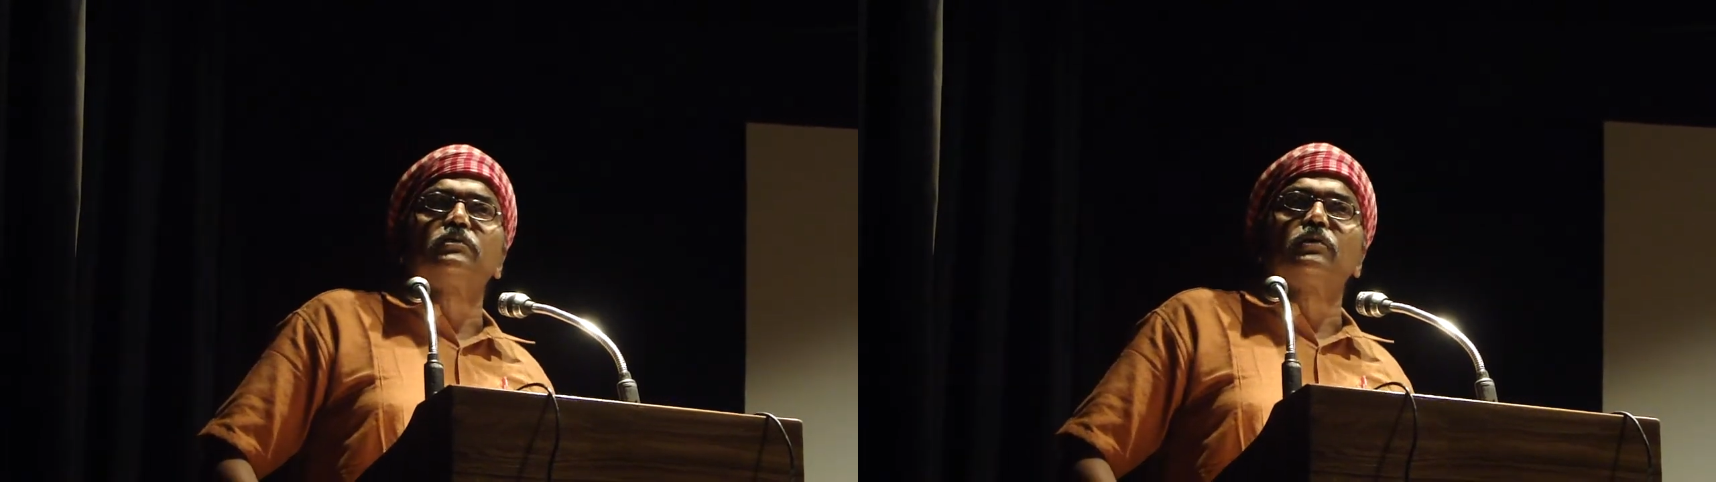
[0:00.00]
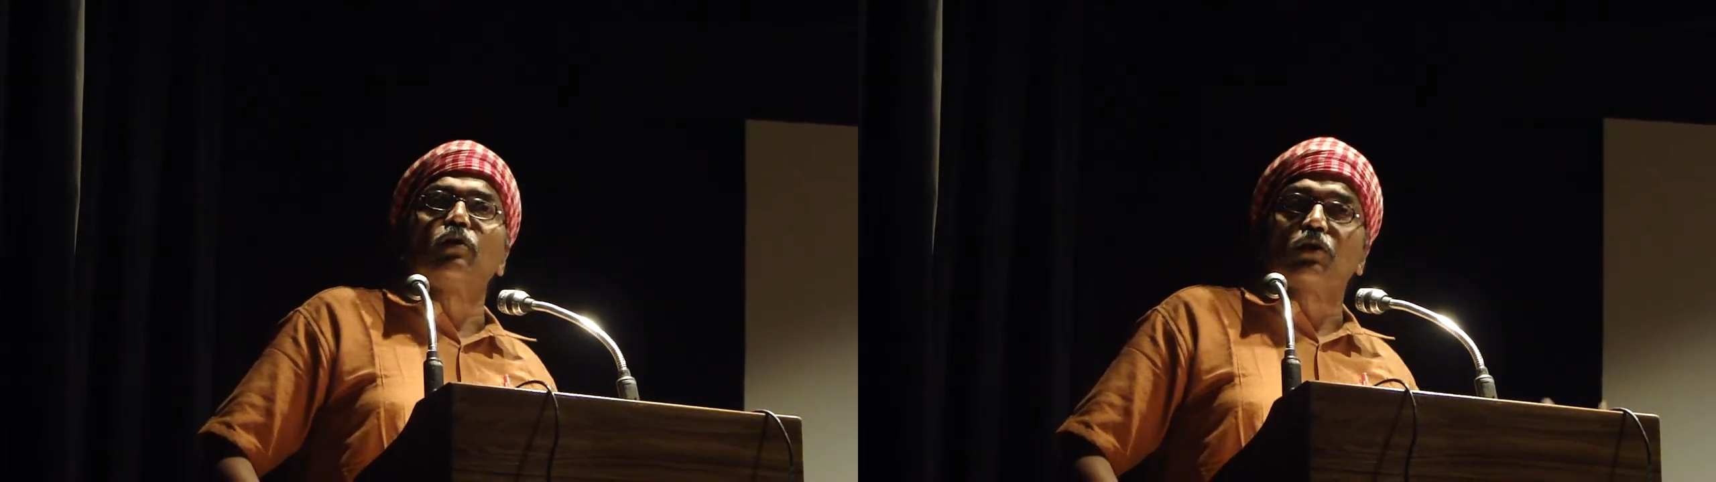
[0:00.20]

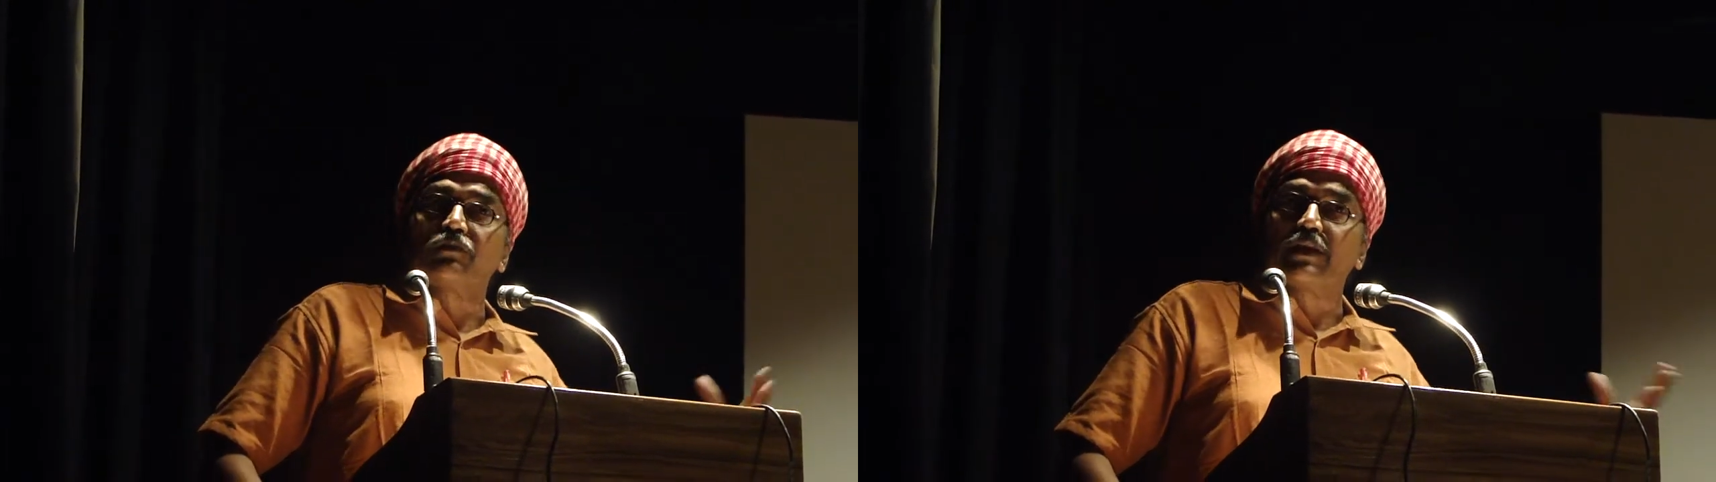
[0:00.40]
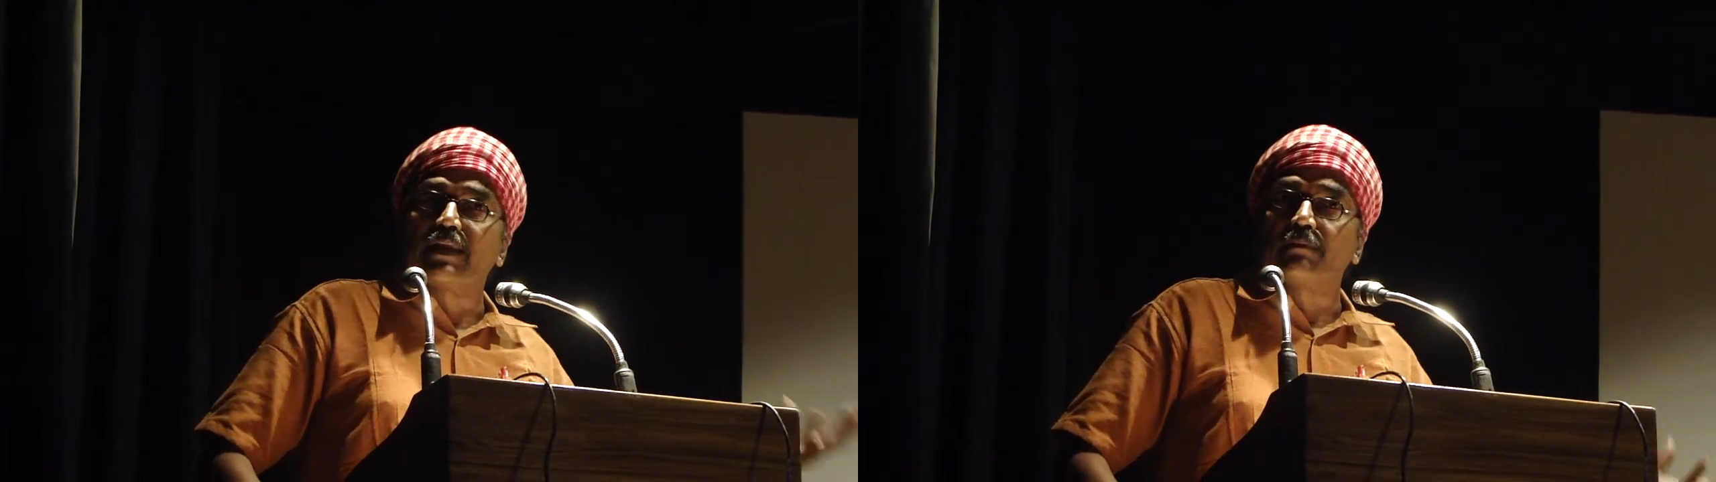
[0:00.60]
a lot of
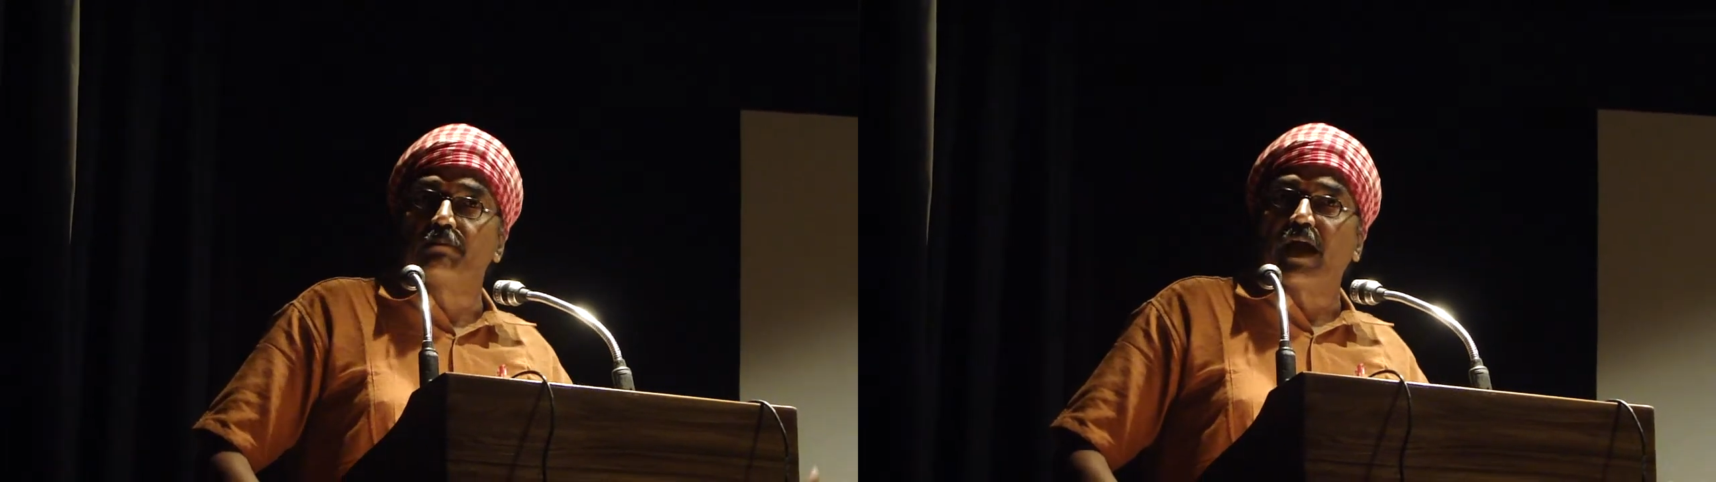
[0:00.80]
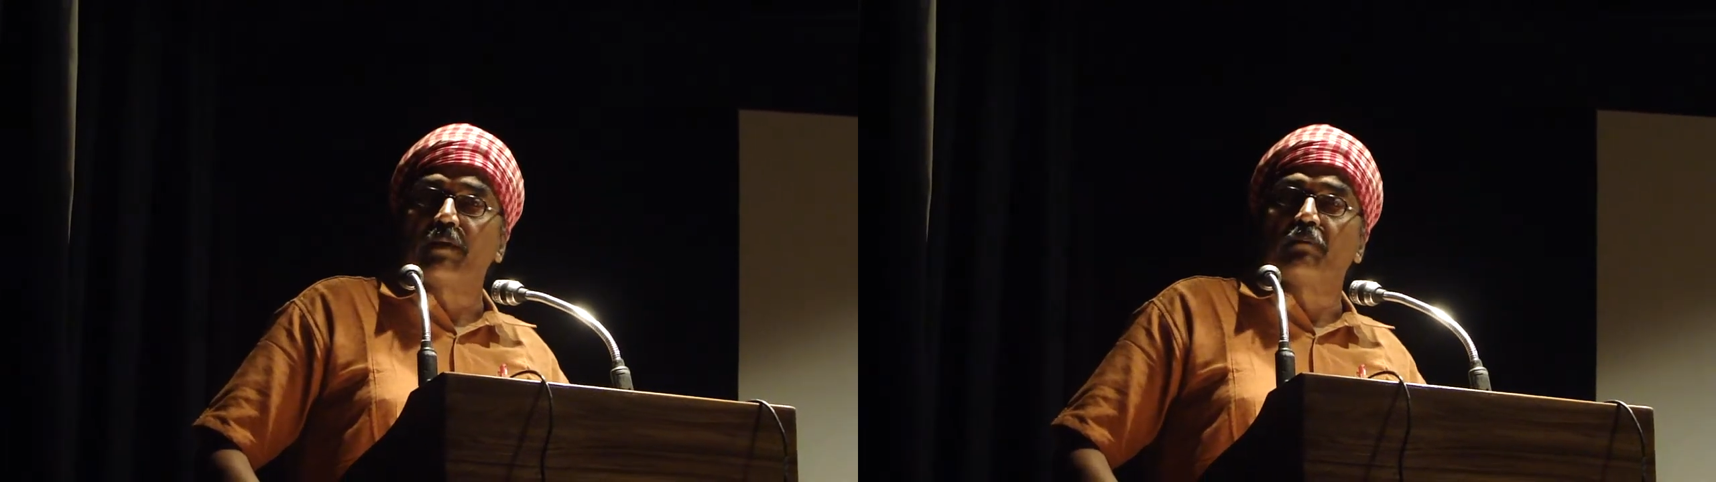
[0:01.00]
the
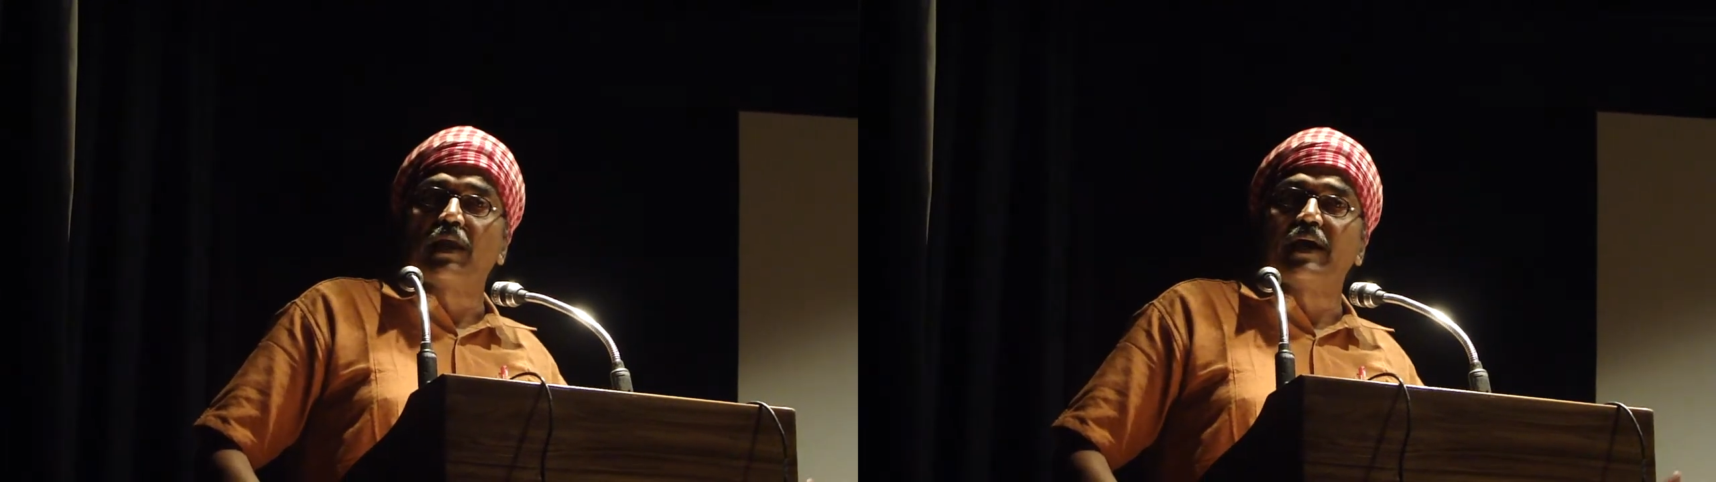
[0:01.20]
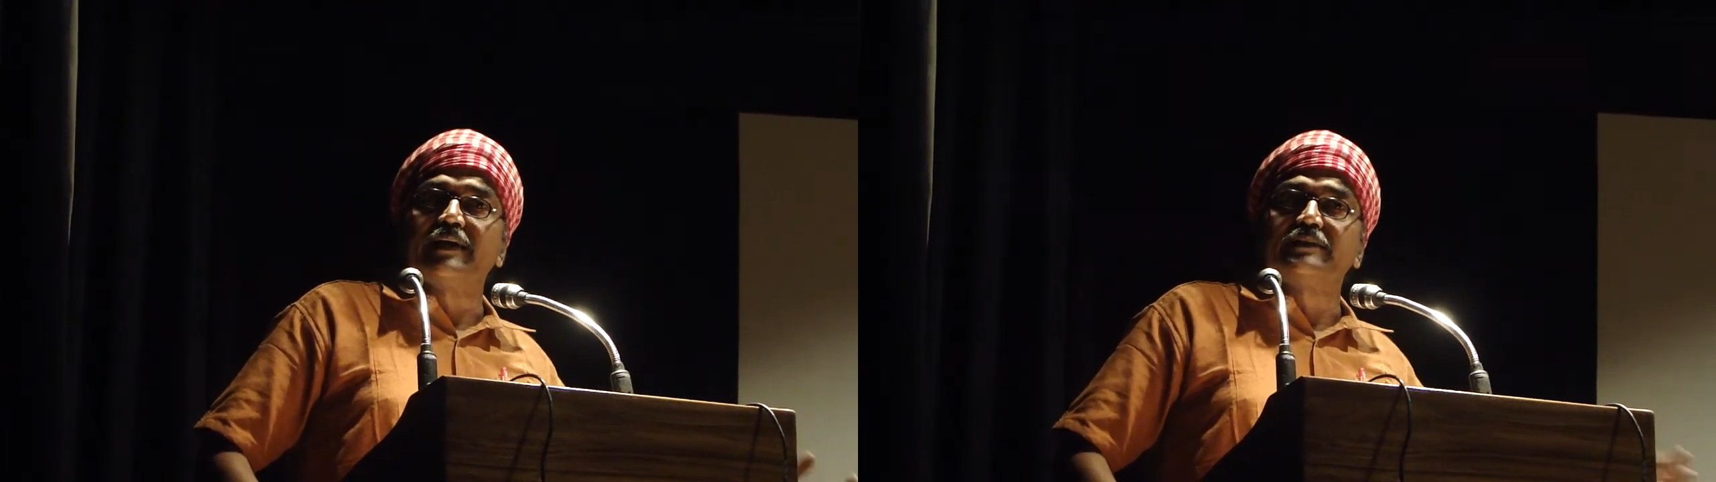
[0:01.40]

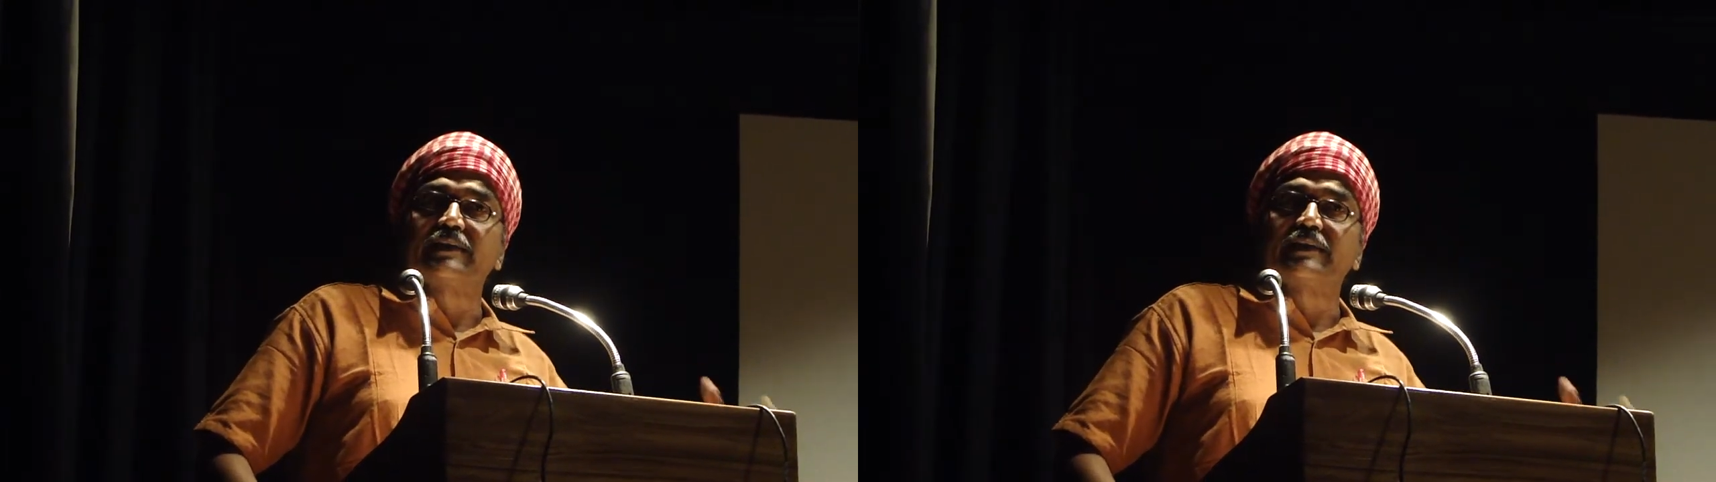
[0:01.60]
pipelines